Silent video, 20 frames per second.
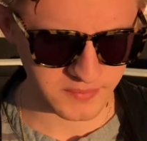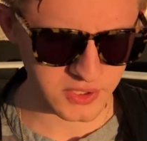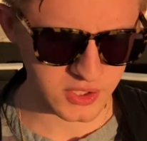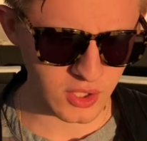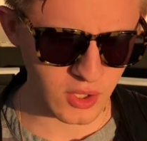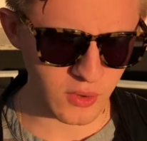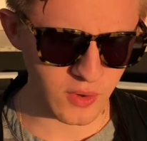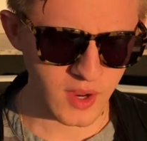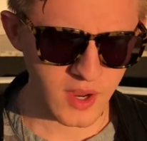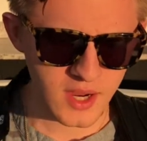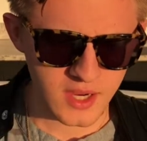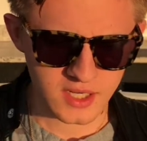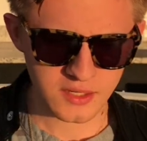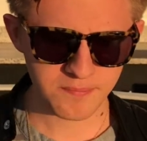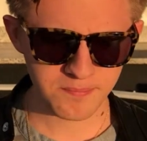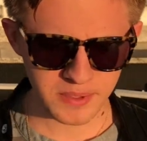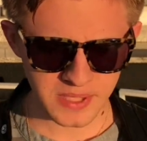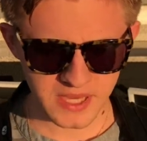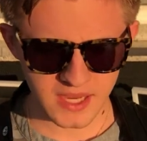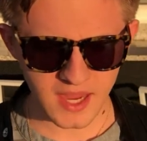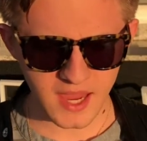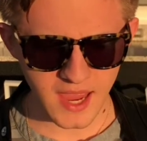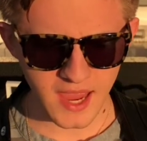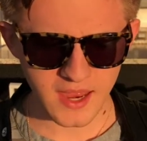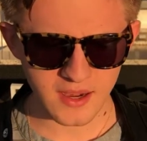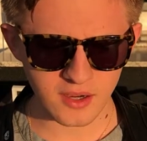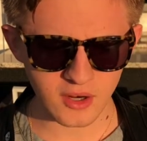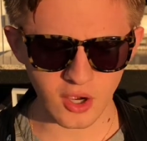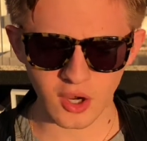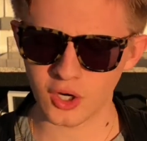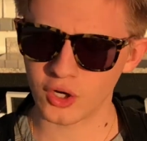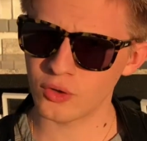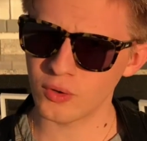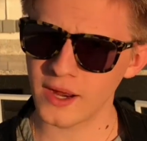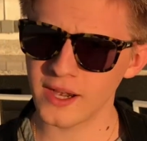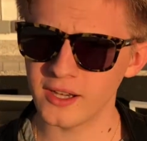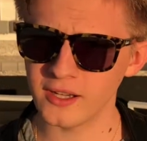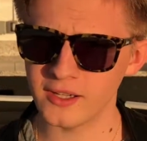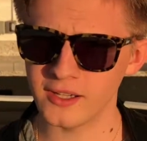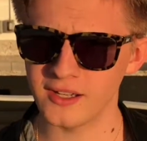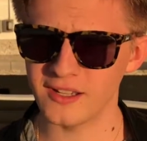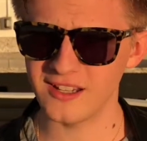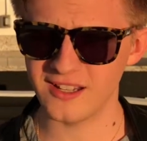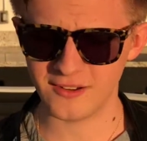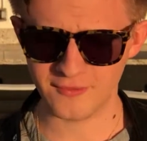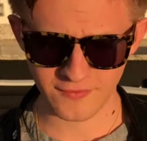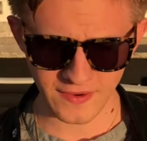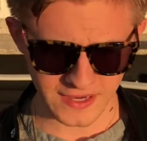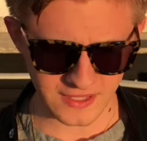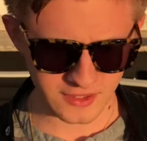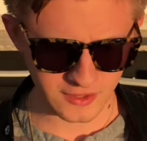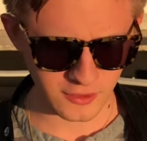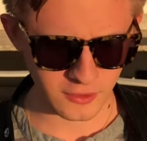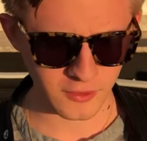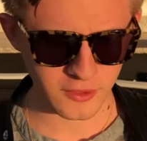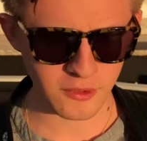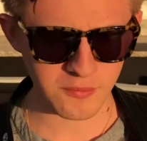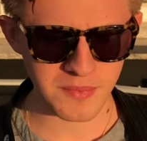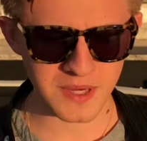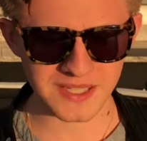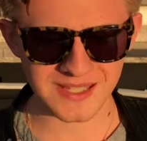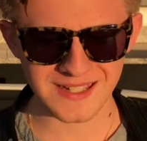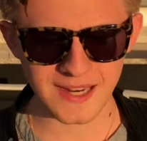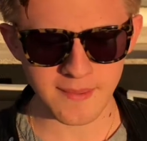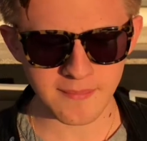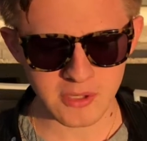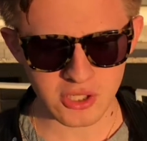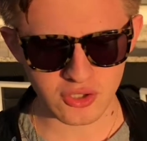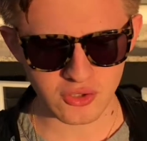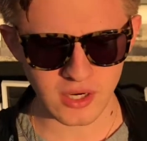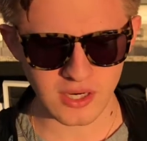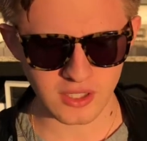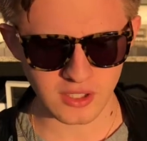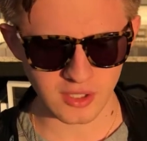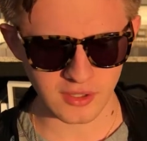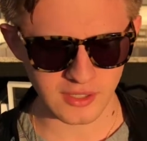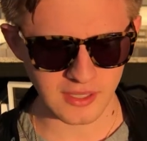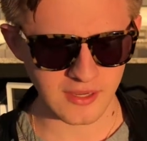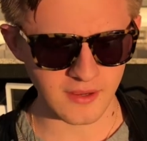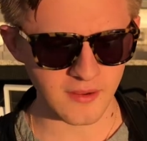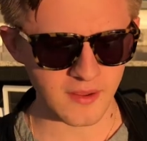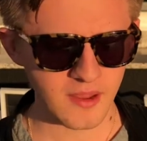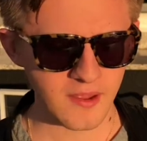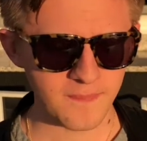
So to be an accredited investor, you must demonstrate to the